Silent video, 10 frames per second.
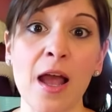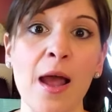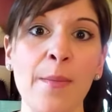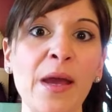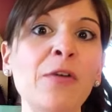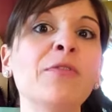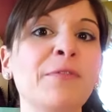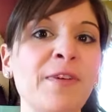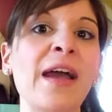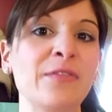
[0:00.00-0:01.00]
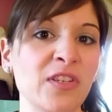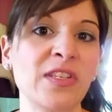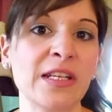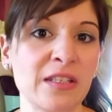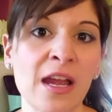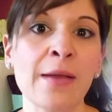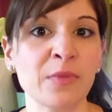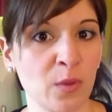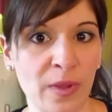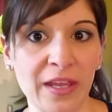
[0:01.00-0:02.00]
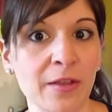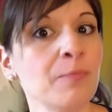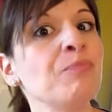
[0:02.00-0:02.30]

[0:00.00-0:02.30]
about five to six times a week.